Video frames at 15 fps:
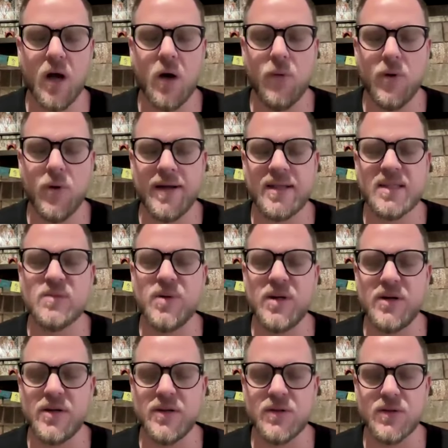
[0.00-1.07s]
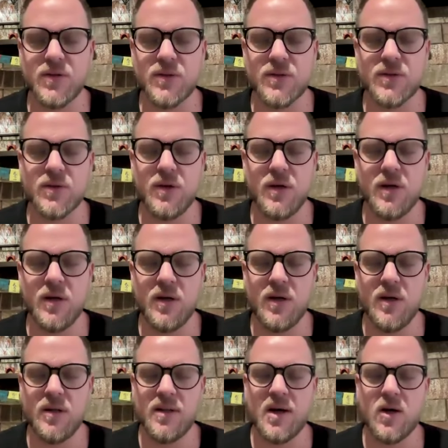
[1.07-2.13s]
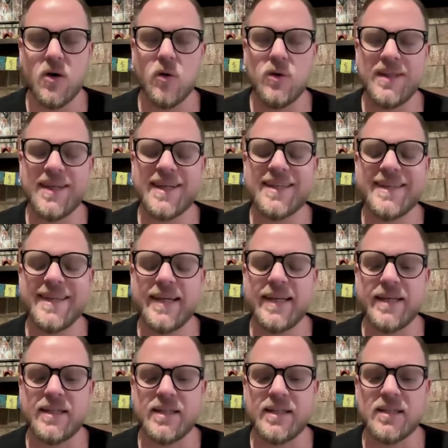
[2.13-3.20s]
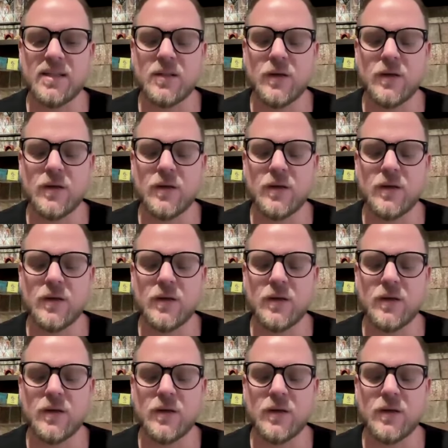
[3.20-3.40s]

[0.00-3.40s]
our experiences. They're all dictated